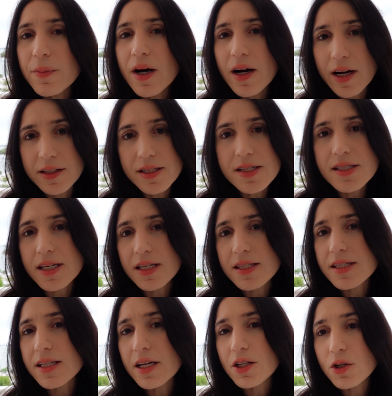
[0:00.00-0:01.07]
behind the
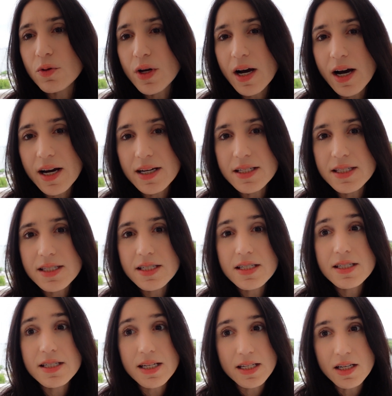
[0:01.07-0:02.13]
scenes that you guys
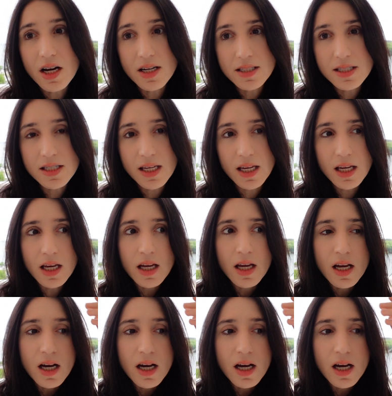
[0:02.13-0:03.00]
did not see.